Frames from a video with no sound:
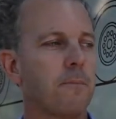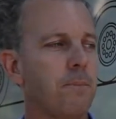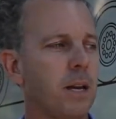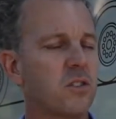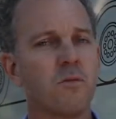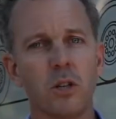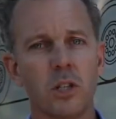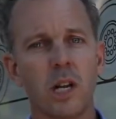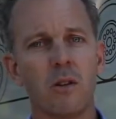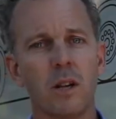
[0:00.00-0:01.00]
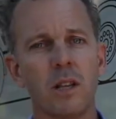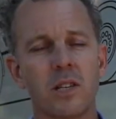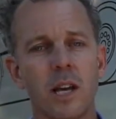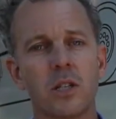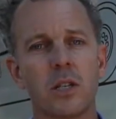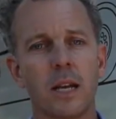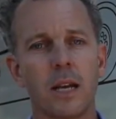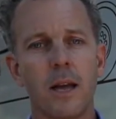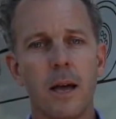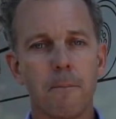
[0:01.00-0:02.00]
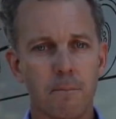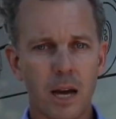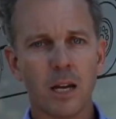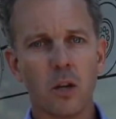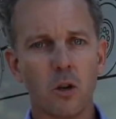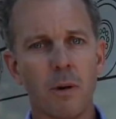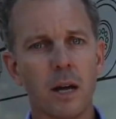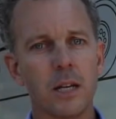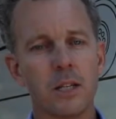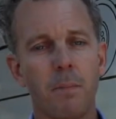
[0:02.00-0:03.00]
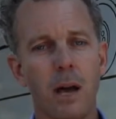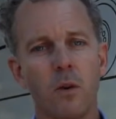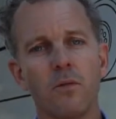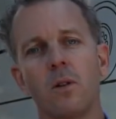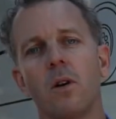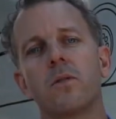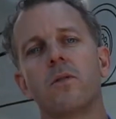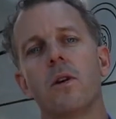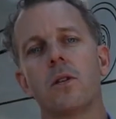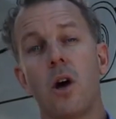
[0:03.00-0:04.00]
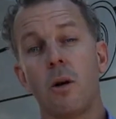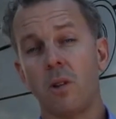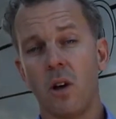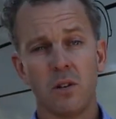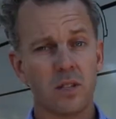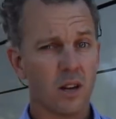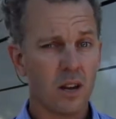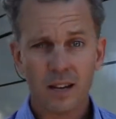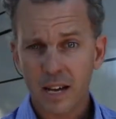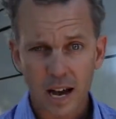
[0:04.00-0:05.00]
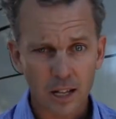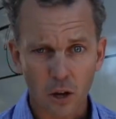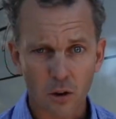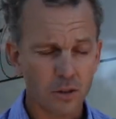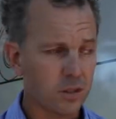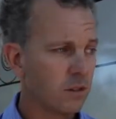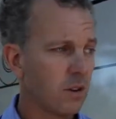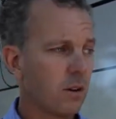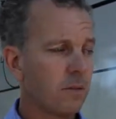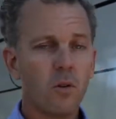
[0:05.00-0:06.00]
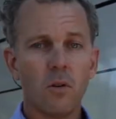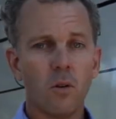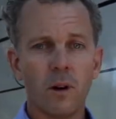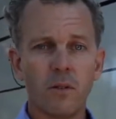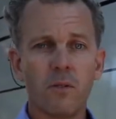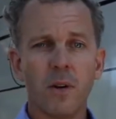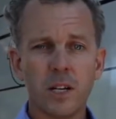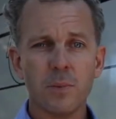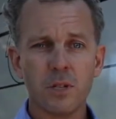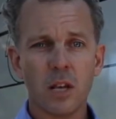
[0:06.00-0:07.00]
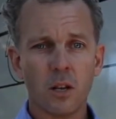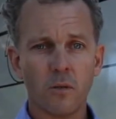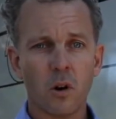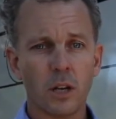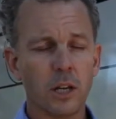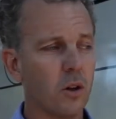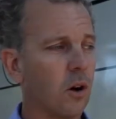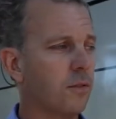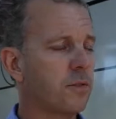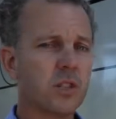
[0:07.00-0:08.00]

piece of machinery that's actually making money to pay off the lots of those home loans, car loans, or other investments that you've got in your life?